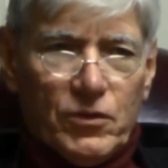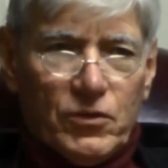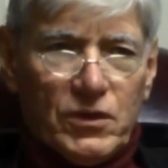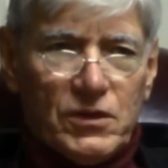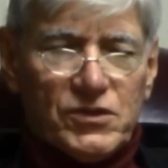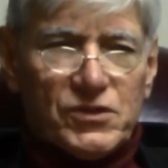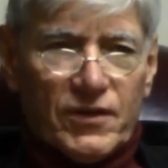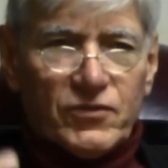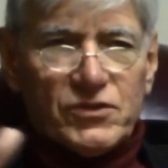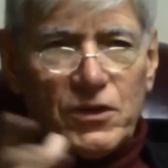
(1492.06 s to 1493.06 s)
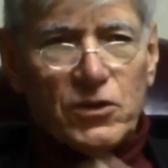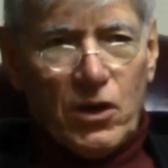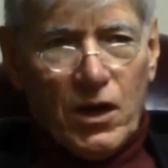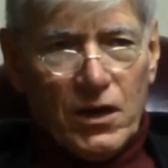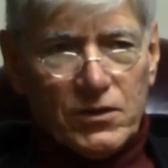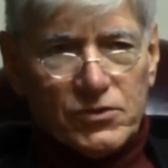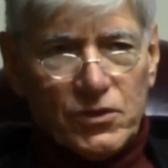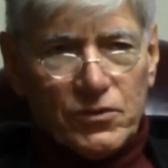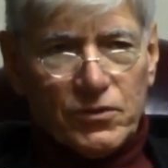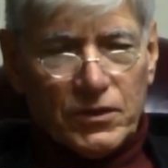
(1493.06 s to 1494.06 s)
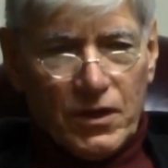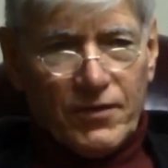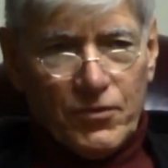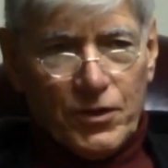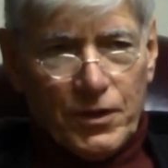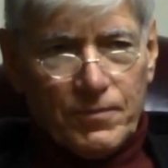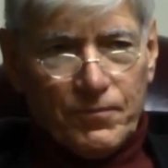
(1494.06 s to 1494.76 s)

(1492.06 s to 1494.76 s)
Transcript: He discovers the laws that govern it